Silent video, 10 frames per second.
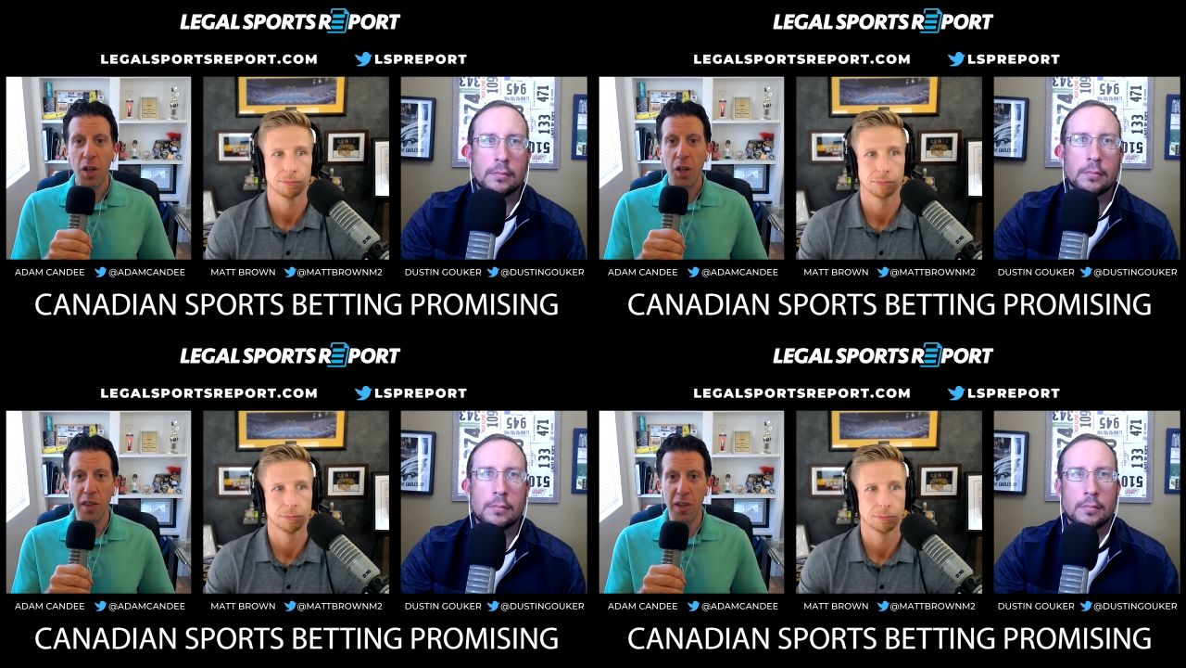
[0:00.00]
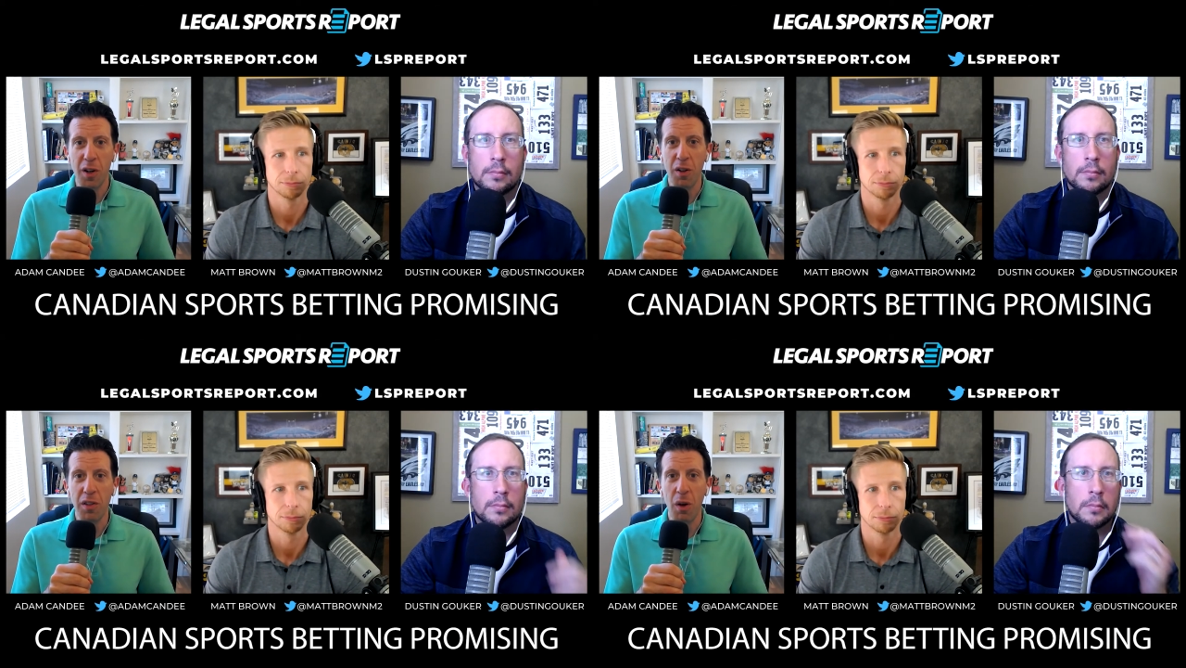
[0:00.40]

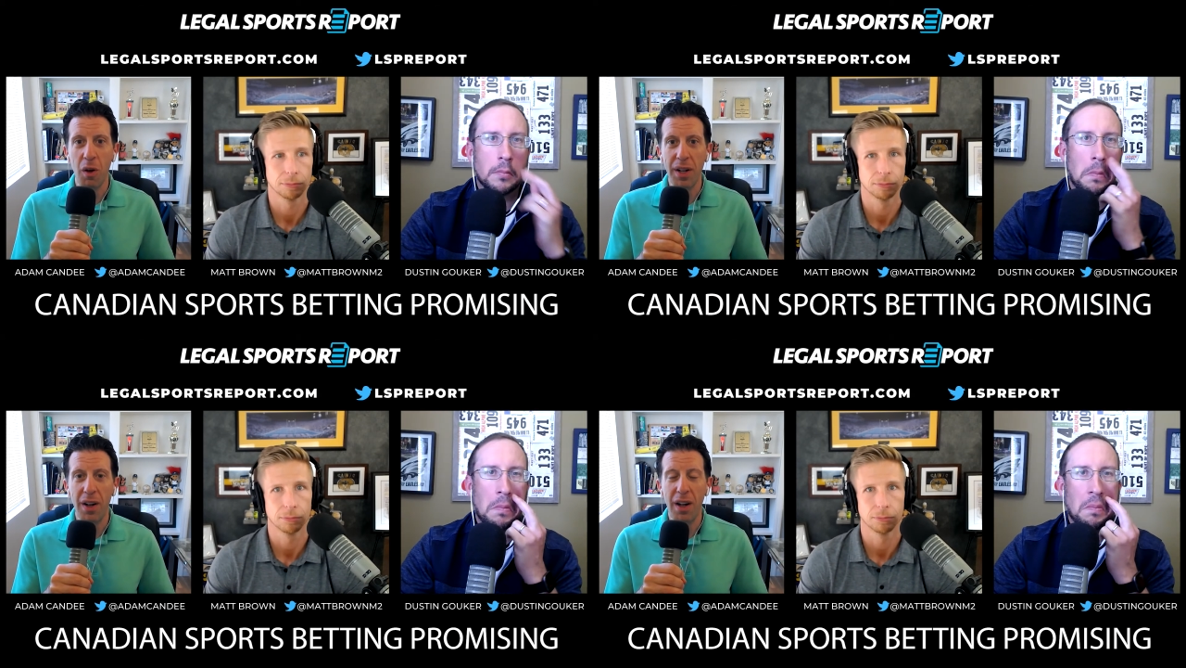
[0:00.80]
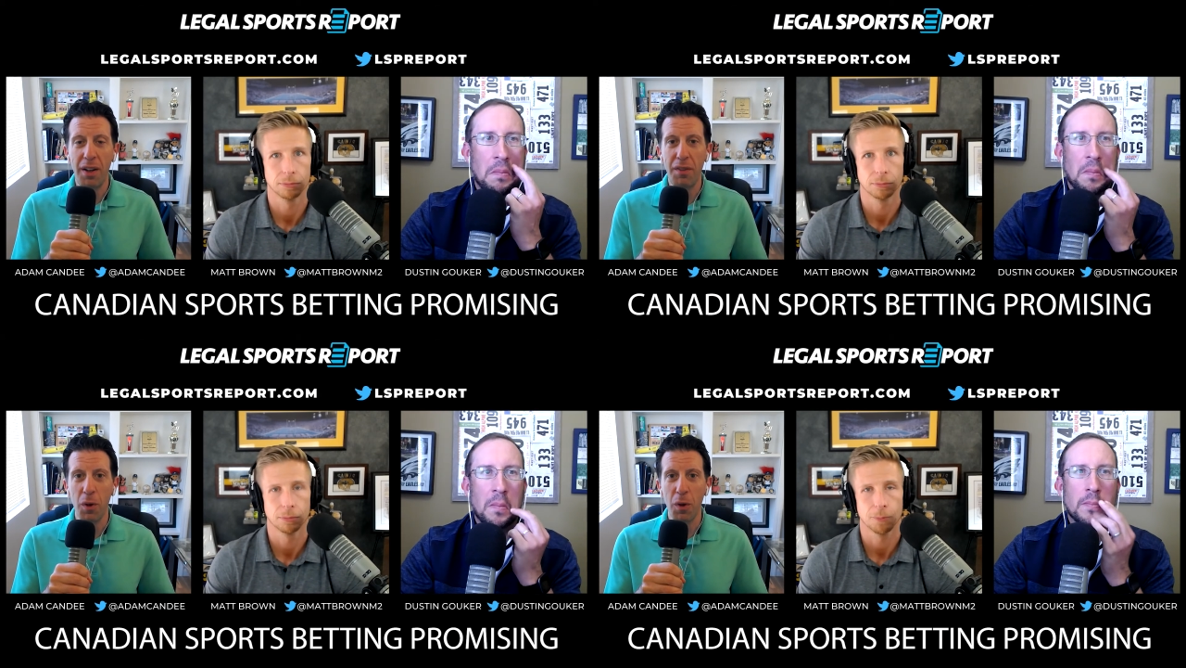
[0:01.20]
Speaker 1: concerns going on
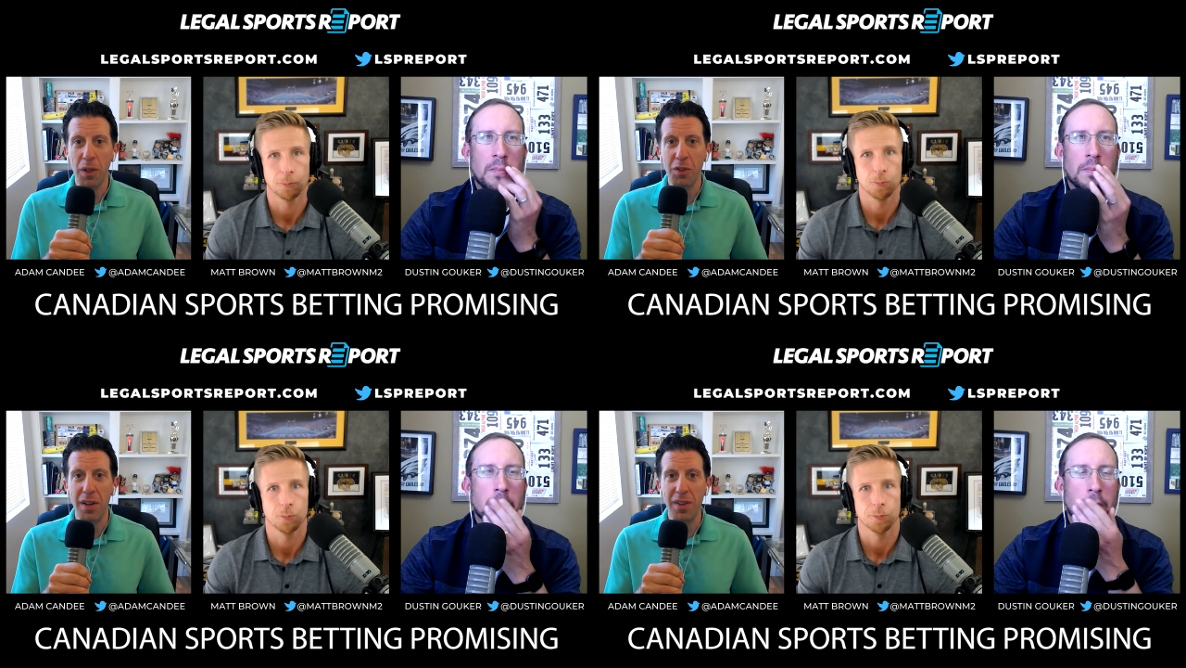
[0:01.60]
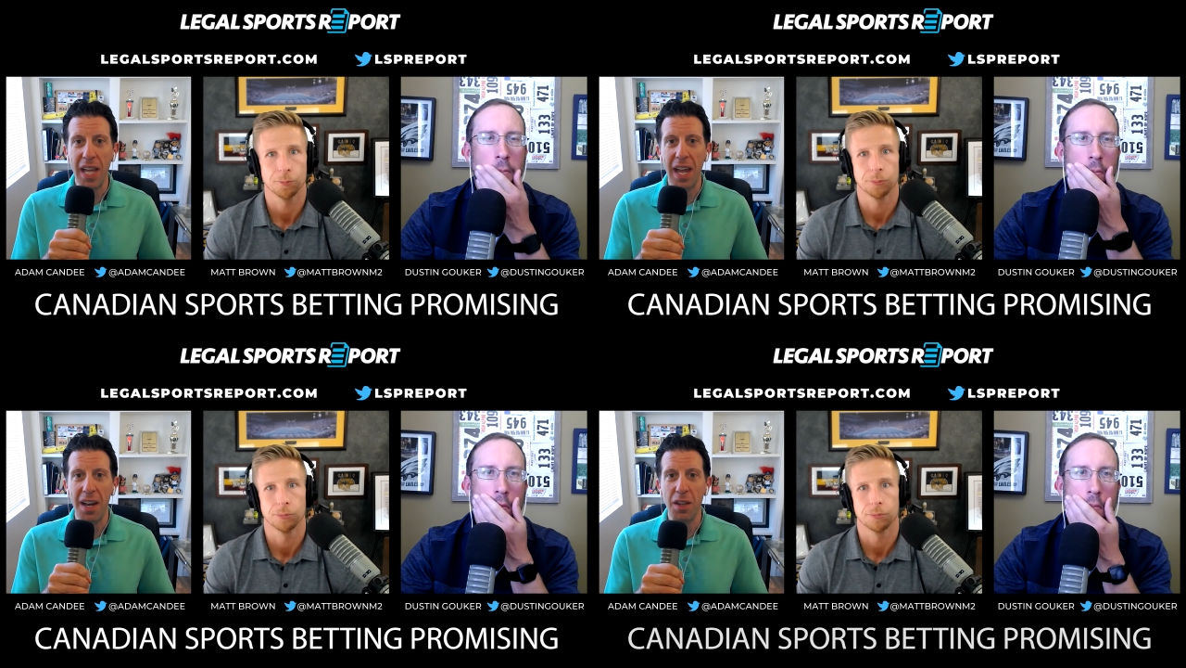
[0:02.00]
for the country of
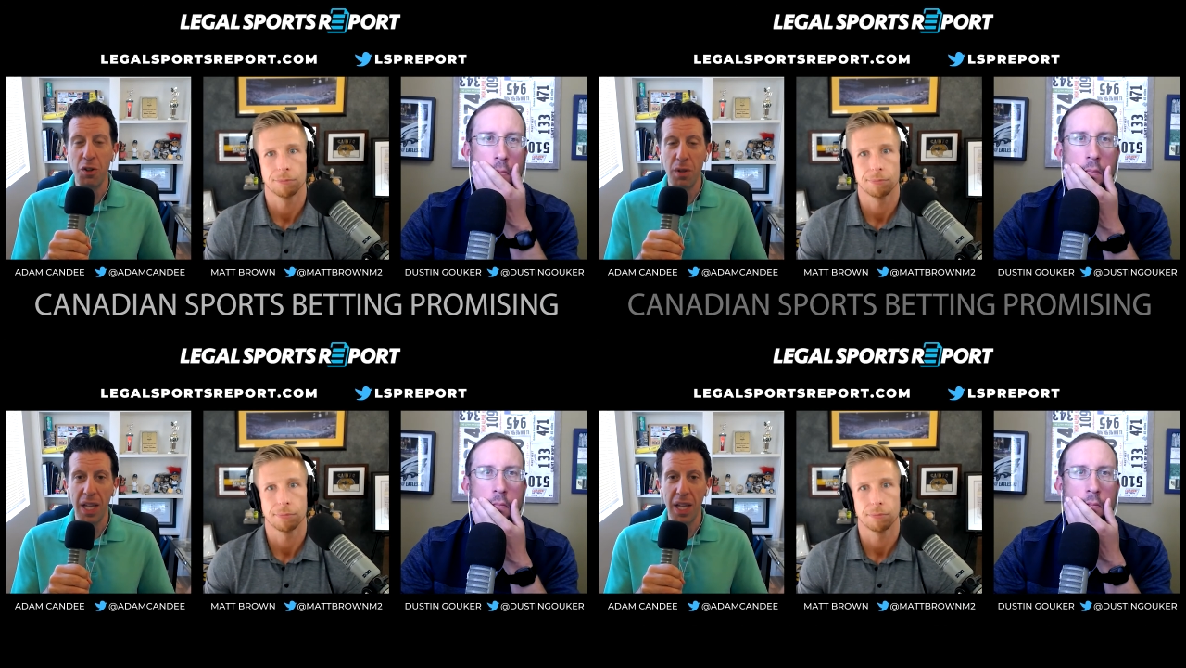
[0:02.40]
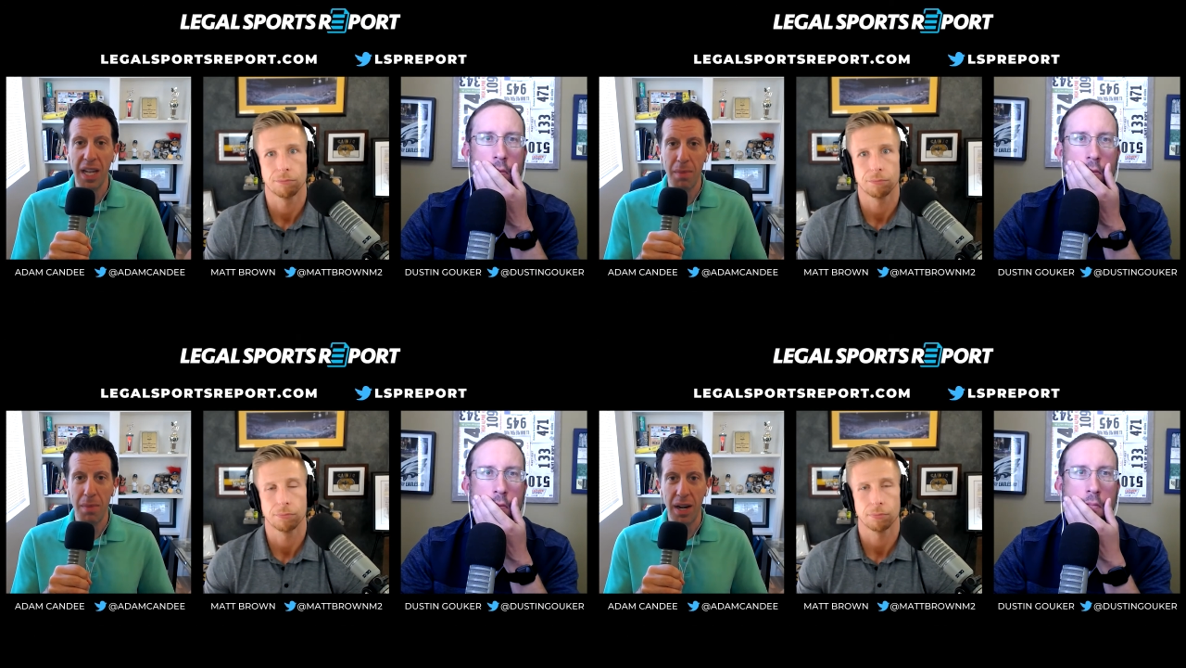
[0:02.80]
Canada than do they get to
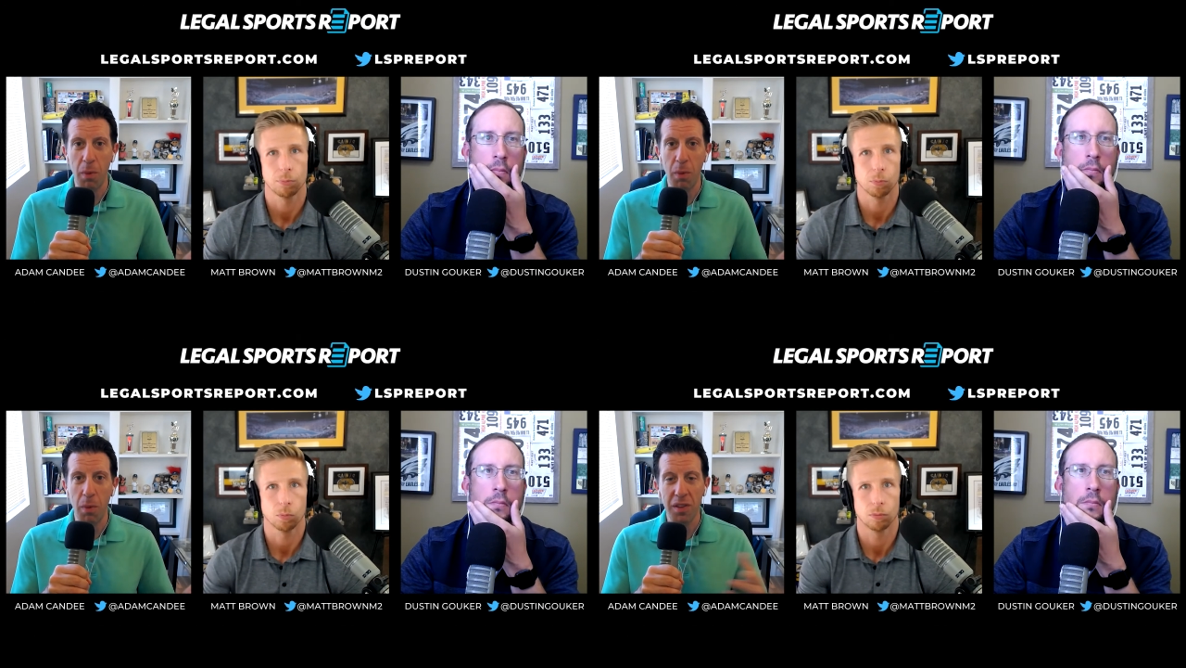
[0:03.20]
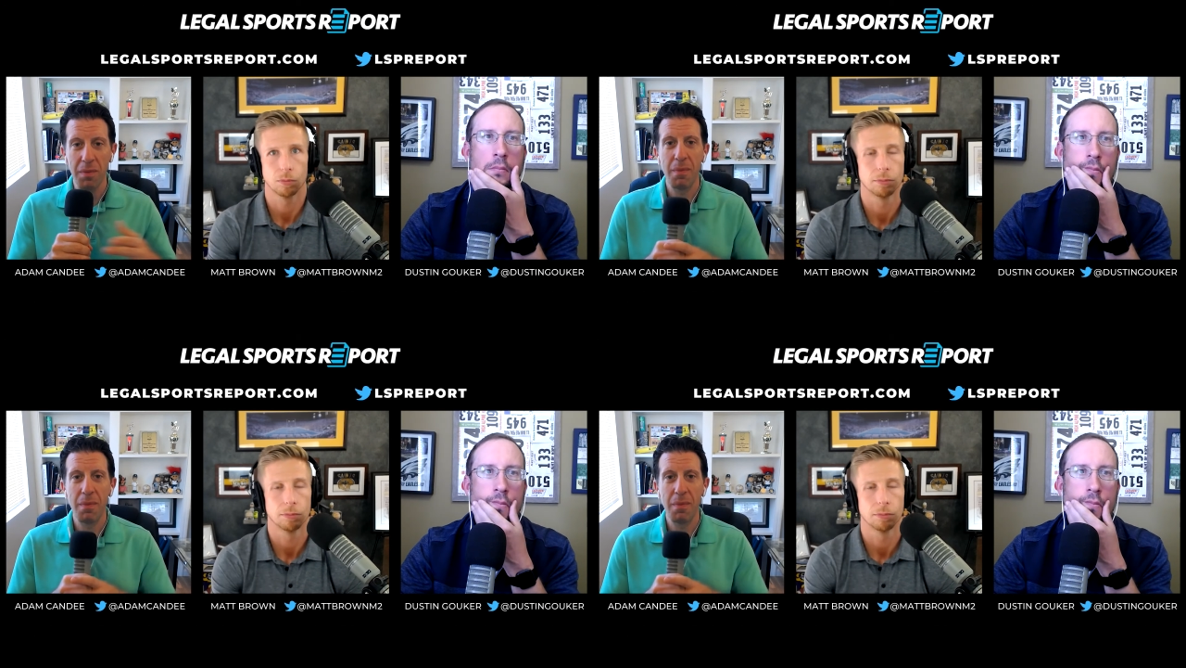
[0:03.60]
bet on sports.